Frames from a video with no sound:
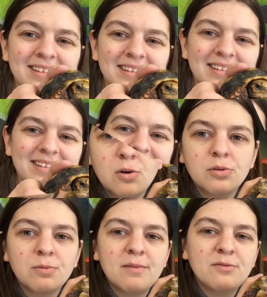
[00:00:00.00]
So
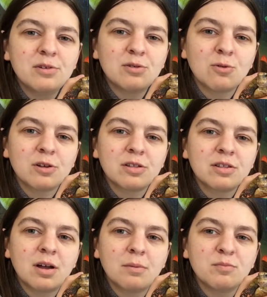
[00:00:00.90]
the redfoot
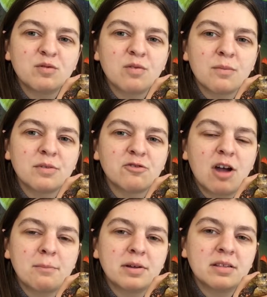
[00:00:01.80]
tortoise comes from the
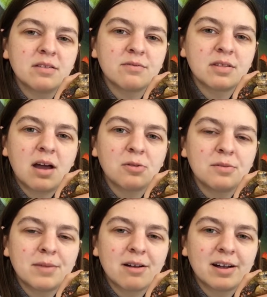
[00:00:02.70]
tropics of South
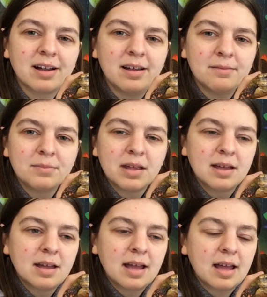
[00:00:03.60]
America,
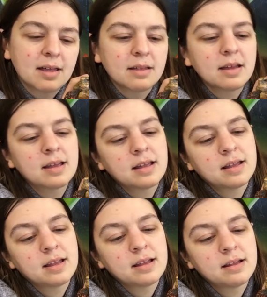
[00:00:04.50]
and it
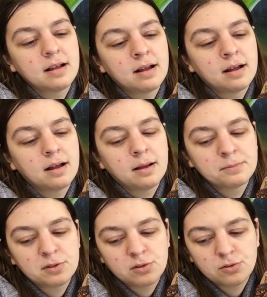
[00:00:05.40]
can get
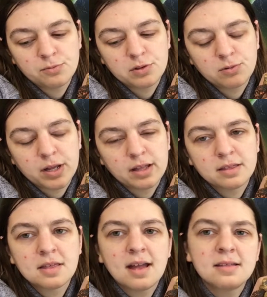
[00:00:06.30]
up to
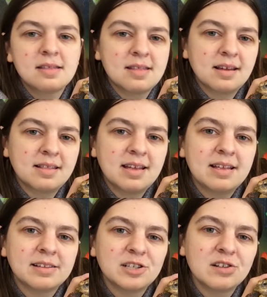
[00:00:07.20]
between 10 to 16
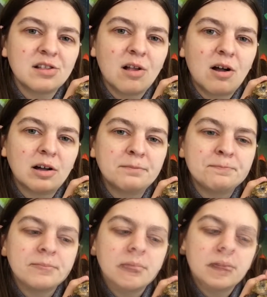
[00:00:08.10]
inches long.